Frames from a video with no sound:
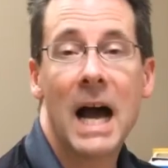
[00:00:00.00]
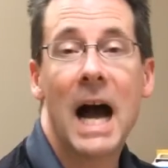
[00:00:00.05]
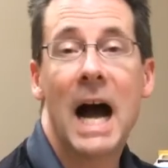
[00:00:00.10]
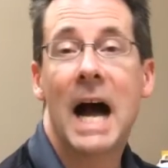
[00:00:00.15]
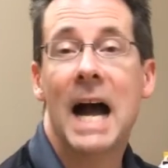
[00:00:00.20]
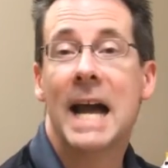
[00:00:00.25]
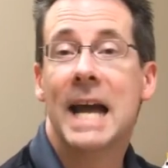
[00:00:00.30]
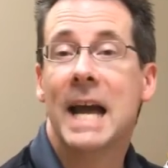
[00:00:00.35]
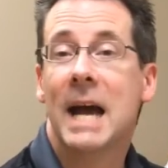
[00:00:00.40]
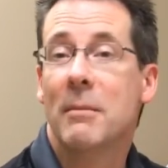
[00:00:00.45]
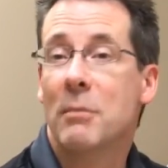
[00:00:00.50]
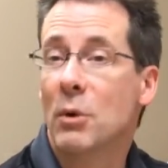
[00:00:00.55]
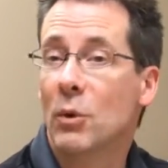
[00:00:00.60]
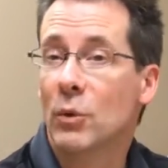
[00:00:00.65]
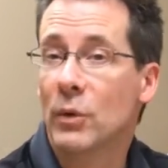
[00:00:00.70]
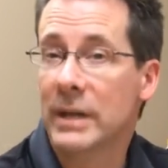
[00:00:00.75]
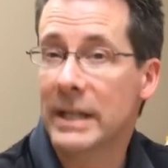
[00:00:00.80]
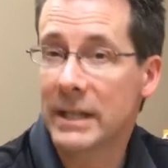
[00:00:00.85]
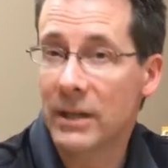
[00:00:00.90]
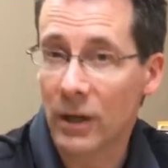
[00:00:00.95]
I am a
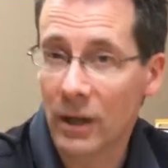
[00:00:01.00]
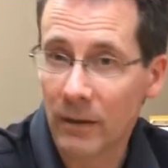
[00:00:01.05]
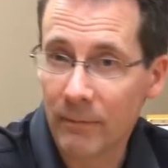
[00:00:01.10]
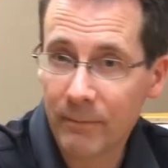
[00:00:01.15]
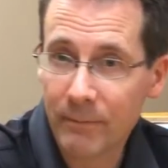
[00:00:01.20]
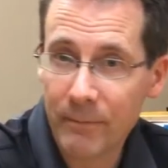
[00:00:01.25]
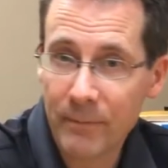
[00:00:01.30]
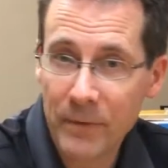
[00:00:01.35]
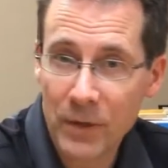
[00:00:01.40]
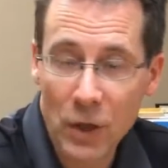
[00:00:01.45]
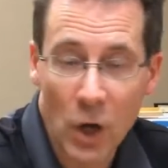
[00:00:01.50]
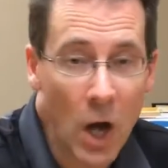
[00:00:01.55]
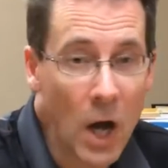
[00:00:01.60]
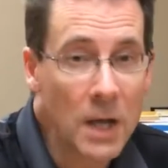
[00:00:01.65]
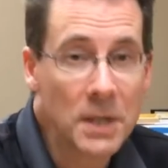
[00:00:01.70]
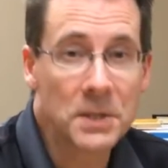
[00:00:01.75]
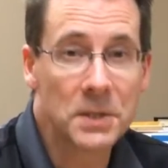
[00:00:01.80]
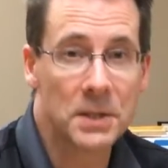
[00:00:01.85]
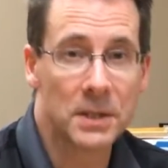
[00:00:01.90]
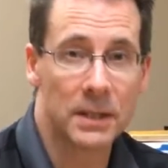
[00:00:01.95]
reader,
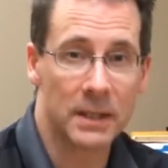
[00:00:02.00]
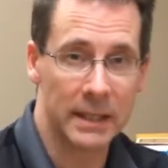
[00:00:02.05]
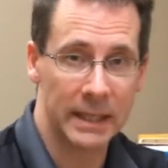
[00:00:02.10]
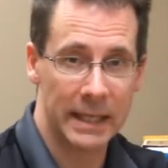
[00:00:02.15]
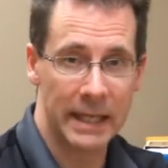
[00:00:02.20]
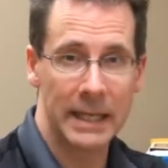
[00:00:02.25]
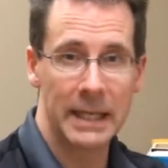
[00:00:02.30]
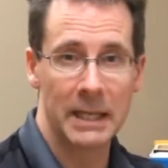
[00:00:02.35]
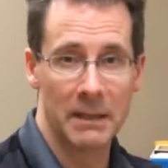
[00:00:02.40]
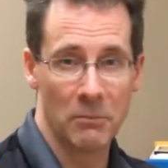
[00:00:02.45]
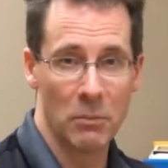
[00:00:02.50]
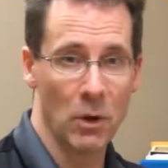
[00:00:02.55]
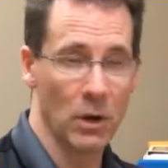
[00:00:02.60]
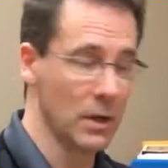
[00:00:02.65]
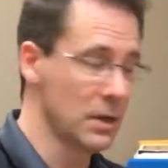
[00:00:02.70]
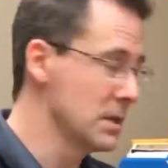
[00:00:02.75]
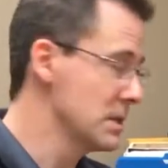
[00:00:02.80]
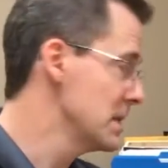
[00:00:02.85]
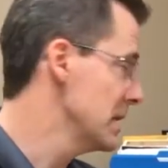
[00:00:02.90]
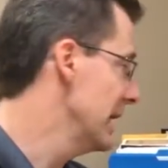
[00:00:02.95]
constantly in the
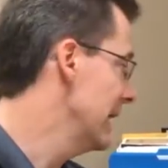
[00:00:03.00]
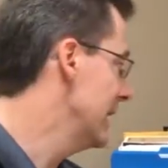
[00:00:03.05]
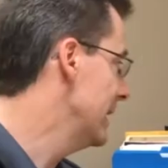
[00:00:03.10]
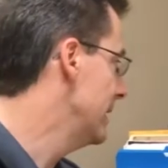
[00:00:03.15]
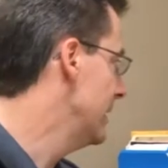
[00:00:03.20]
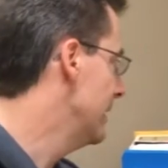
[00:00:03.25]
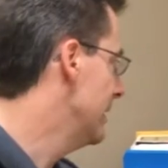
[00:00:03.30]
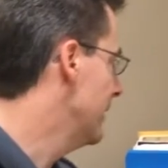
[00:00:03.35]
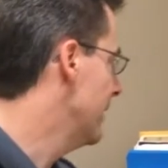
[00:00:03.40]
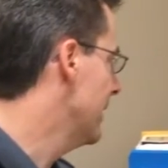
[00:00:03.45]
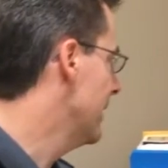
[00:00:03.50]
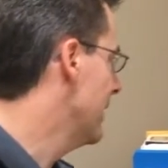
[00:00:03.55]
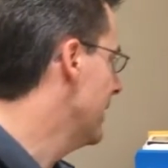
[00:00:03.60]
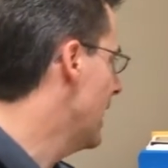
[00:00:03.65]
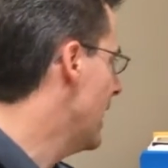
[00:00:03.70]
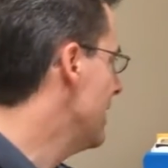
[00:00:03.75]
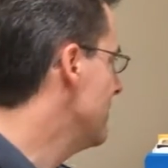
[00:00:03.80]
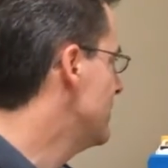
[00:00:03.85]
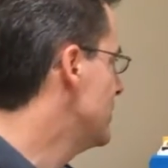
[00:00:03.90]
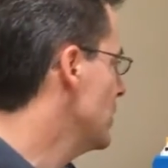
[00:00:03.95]
books, and
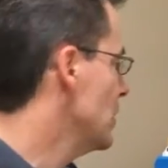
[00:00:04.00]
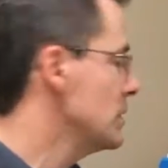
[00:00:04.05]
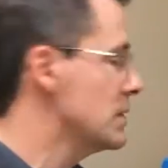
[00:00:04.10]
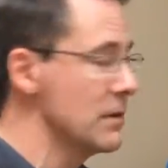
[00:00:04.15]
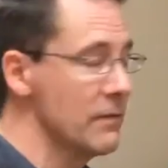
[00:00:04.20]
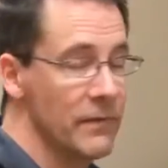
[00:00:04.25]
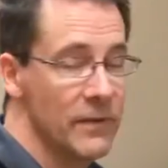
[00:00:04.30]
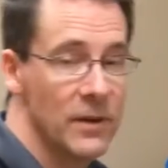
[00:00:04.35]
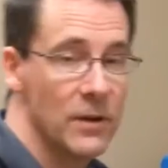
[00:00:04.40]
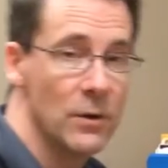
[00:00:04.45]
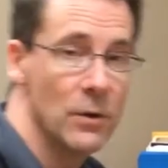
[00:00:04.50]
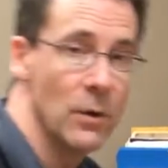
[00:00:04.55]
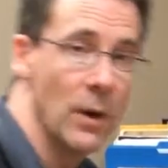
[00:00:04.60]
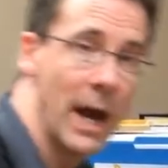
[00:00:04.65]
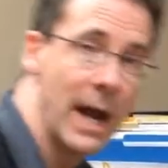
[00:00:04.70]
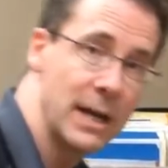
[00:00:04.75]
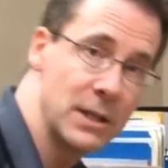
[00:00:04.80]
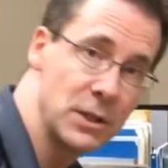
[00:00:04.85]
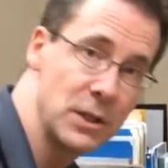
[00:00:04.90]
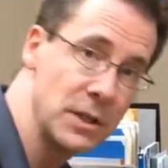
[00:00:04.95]
I've chose a few
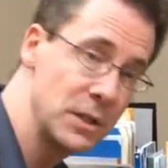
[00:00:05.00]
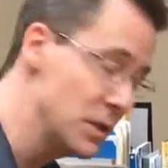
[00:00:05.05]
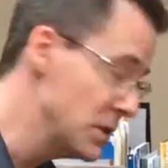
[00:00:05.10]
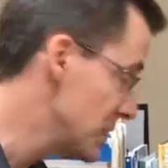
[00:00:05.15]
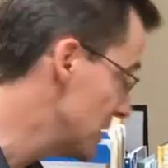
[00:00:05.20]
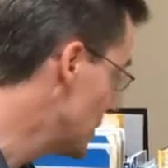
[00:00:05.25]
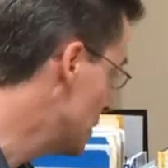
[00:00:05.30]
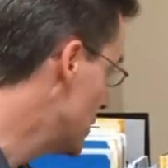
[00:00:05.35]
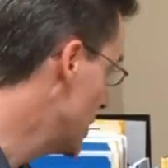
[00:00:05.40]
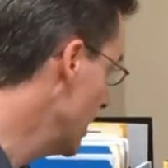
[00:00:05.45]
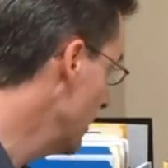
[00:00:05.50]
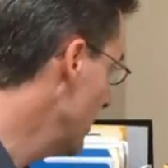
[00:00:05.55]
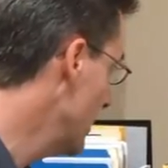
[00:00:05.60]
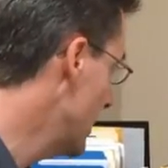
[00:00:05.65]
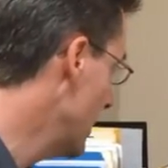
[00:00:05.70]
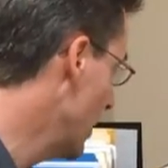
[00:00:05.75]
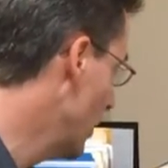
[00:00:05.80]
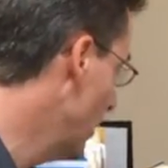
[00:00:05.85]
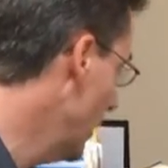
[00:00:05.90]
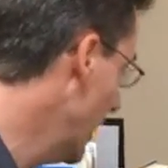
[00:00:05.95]
actually just to share with
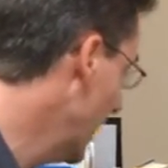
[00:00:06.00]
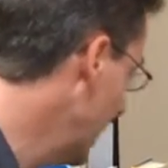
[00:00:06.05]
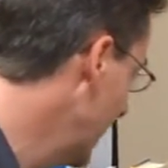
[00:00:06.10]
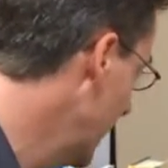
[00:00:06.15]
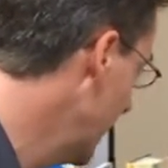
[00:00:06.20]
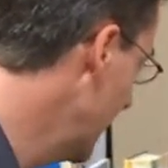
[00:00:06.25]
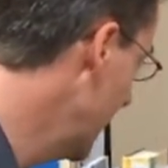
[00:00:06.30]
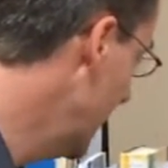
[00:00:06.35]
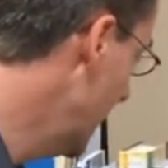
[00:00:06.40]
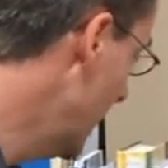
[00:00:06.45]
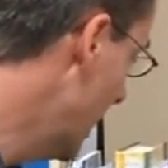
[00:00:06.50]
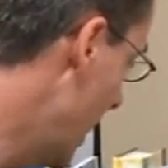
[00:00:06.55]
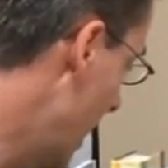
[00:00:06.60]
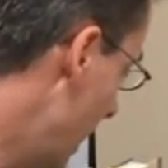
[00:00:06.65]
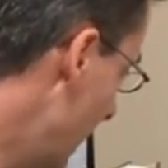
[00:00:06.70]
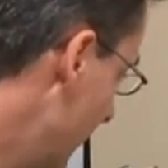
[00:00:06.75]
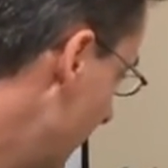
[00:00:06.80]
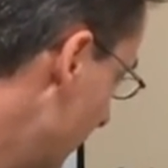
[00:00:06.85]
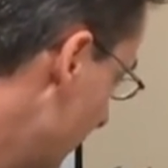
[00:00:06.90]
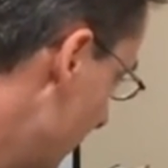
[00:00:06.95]
you quick
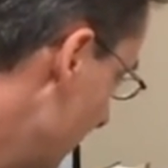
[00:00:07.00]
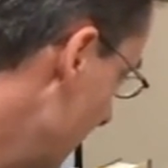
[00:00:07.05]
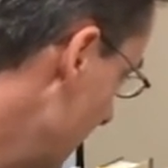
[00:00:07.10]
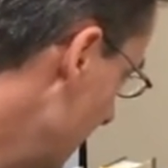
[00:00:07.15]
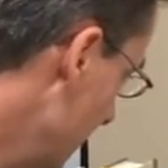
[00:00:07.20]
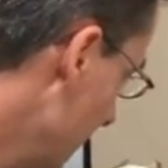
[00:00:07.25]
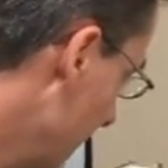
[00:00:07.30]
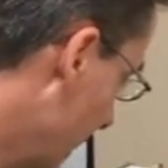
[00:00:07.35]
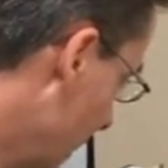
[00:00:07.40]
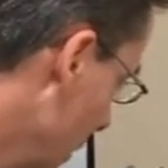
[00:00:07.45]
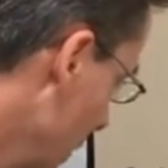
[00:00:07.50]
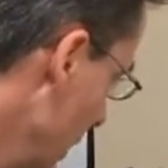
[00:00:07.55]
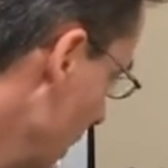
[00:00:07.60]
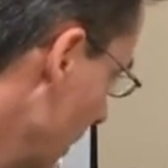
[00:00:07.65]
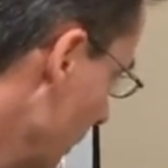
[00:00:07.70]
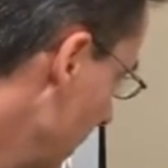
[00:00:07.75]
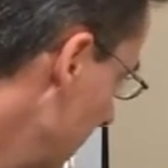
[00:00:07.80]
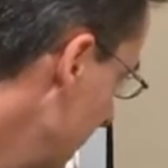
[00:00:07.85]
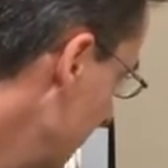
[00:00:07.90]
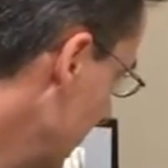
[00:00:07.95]
off of the current
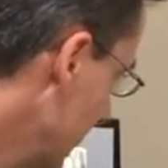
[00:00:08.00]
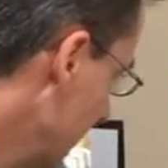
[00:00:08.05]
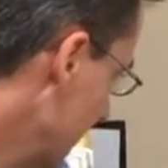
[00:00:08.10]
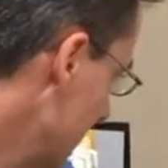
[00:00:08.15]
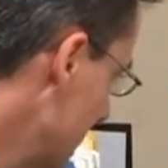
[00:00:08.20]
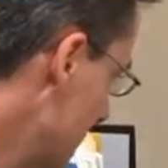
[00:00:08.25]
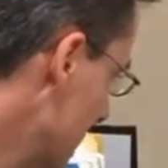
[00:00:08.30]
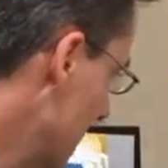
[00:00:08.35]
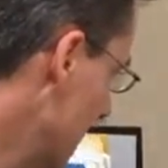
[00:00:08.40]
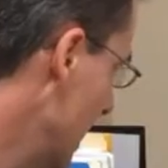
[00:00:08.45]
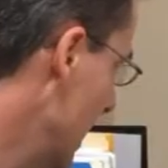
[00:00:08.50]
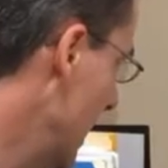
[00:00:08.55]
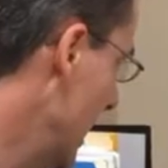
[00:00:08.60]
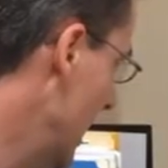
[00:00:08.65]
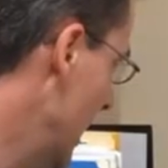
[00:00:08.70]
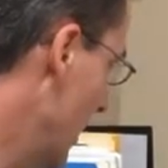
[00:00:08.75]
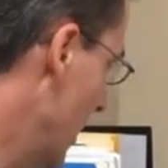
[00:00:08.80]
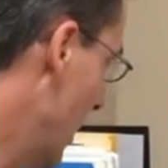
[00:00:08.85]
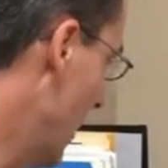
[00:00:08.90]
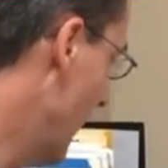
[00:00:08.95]
reading list.
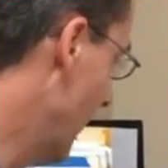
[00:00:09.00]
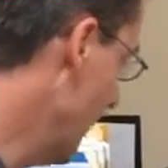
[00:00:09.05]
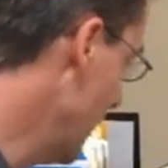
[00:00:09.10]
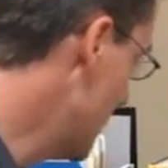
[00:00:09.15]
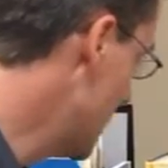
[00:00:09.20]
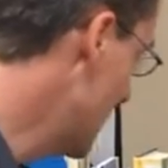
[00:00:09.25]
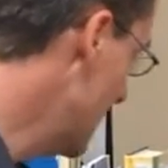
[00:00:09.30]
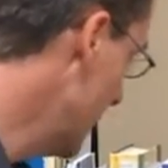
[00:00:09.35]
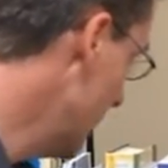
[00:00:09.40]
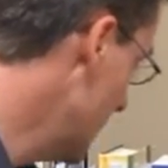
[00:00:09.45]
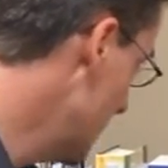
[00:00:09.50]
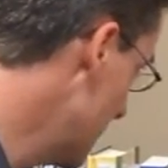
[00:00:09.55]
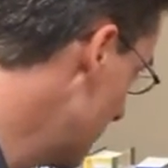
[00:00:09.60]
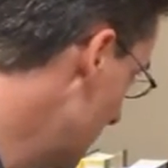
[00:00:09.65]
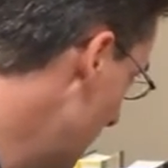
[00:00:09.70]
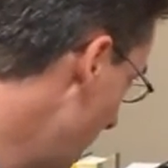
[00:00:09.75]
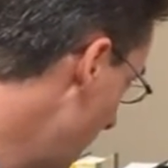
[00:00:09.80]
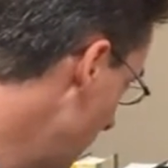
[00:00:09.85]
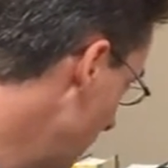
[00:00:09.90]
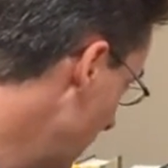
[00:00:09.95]
Well, first here is
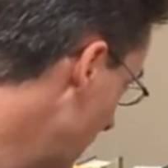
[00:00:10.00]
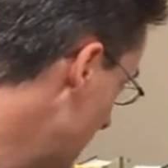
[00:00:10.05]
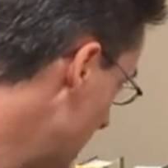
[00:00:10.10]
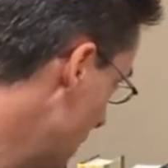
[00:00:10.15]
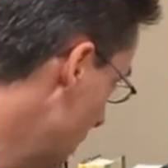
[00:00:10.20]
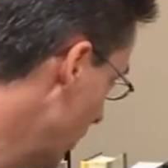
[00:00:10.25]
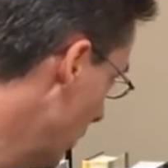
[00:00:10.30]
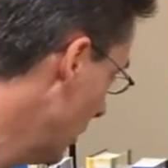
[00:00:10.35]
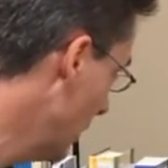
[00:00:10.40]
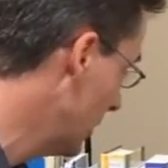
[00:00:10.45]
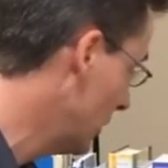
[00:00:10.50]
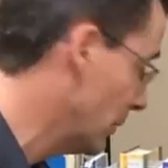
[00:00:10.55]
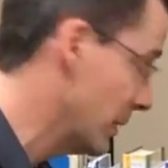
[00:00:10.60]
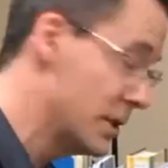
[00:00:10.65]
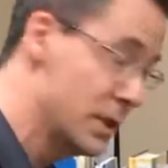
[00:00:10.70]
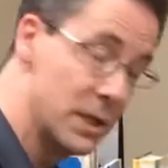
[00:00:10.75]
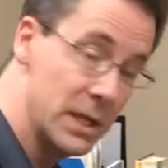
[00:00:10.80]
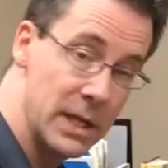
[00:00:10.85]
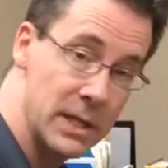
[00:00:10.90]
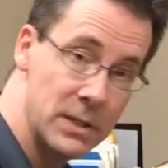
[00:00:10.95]
Operation World,
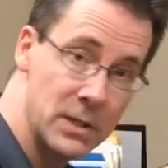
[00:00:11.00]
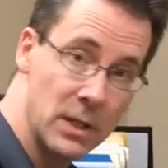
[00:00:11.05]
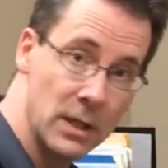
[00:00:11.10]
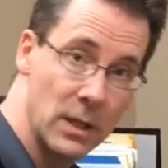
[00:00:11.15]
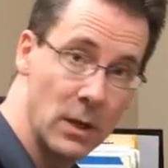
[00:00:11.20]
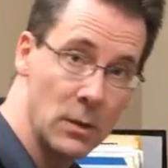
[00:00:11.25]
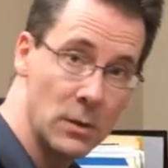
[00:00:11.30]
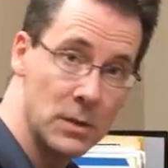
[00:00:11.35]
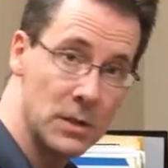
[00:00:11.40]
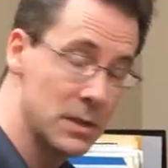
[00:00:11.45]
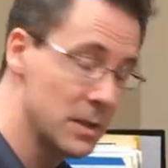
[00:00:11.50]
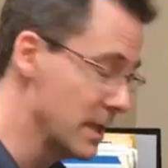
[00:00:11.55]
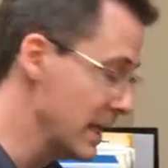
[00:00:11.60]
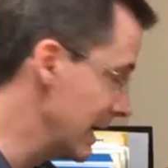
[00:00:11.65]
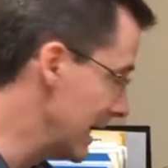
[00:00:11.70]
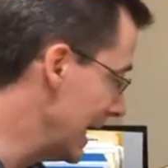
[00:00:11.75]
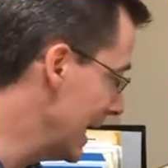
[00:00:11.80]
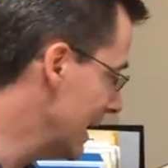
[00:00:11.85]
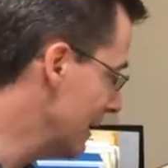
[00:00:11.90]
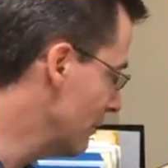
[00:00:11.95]
which stays close
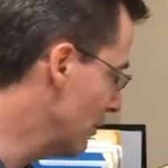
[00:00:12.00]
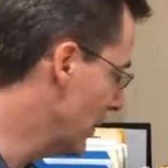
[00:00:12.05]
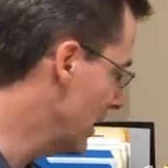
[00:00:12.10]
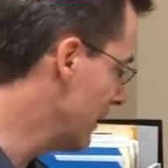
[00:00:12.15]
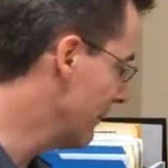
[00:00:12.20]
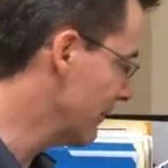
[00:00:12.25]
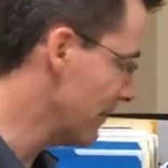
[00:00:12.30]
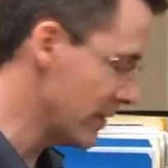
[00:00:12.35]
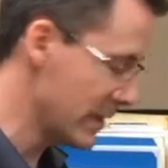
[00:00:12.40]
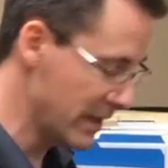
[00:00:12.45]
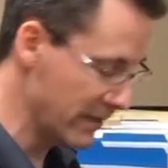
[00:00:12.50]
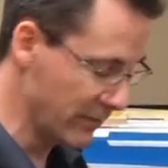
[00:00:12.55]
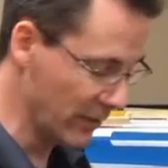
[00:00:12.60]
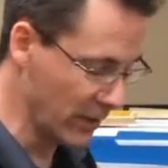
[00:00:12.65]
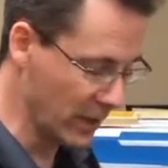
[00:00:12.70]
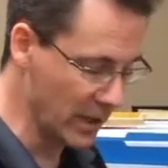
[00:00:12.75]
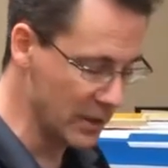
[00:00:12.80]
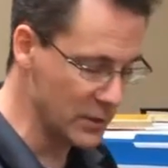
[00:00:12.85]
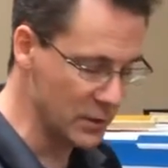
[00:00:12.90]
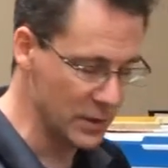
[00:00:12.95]
at hand, praying for the different
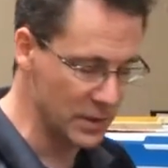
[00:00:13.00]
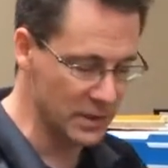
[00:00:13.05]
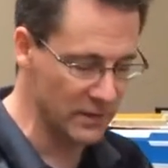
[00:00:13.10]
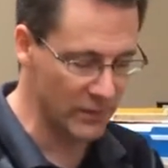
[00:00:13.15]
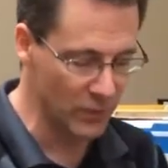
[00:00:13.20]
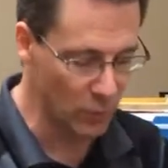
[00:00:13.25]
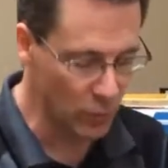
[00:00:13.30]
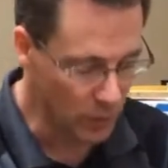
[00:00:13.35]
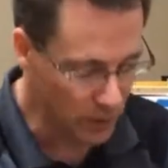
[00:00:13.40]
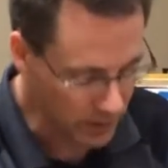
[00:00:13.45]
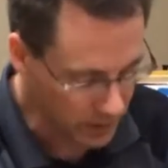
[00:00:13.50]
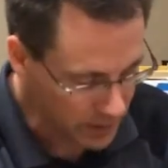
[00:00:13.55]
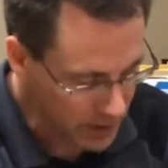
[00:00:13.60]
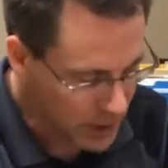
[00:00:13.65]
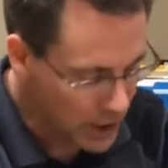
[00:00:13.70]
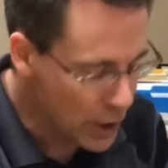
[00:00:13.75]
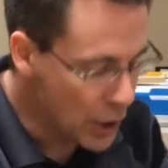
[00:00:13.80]
countries of the world.